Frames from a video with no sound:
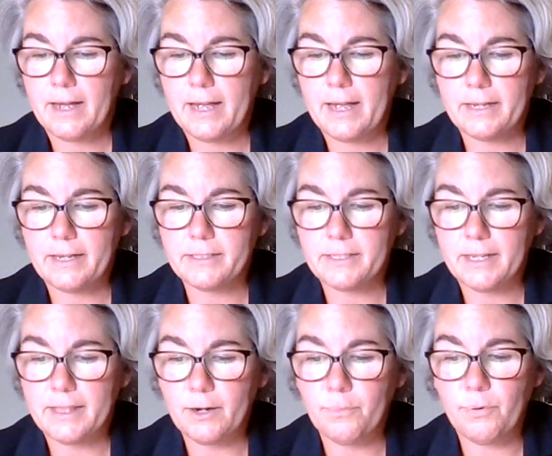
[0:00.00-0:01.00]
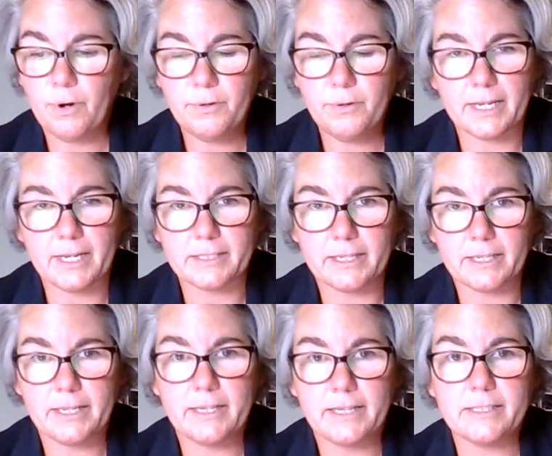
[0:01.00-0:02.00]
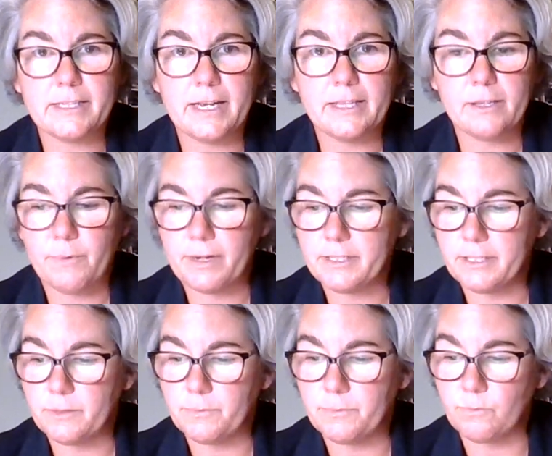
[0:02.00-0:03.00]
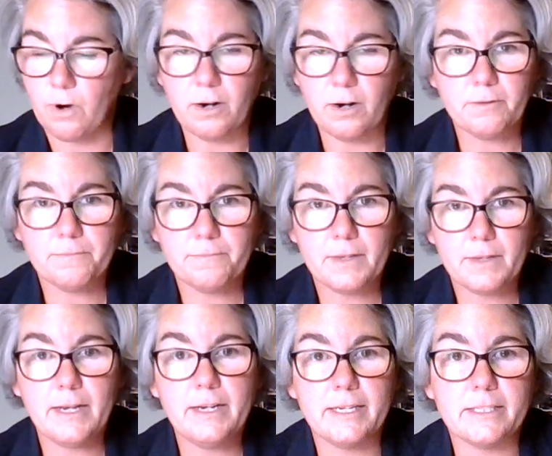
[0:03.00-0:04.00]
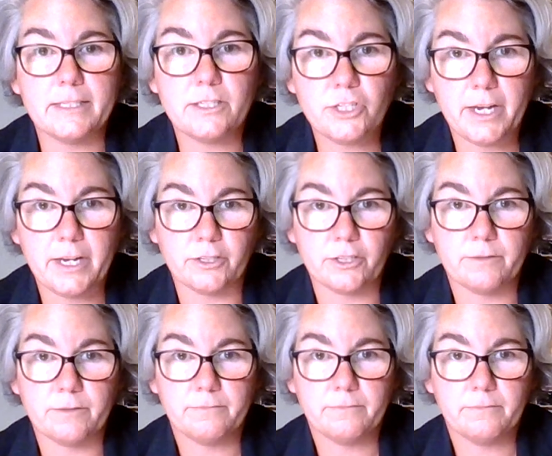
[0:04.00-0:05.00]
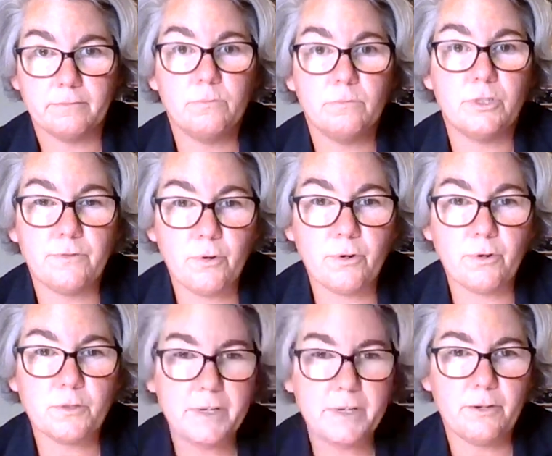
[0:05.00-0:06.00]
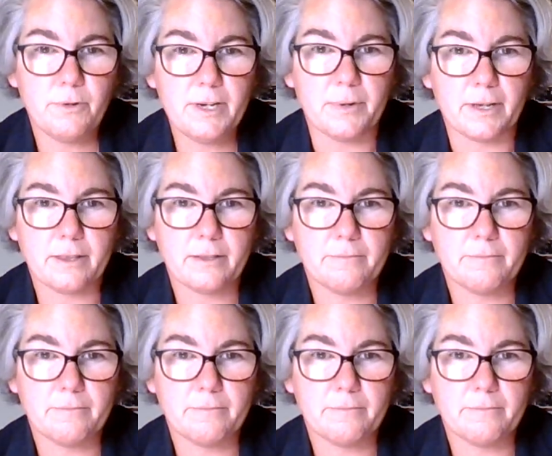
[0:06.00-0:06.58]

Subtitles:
And they're protesting and saying that racism is wrong and it needs to change, which of course we agree with.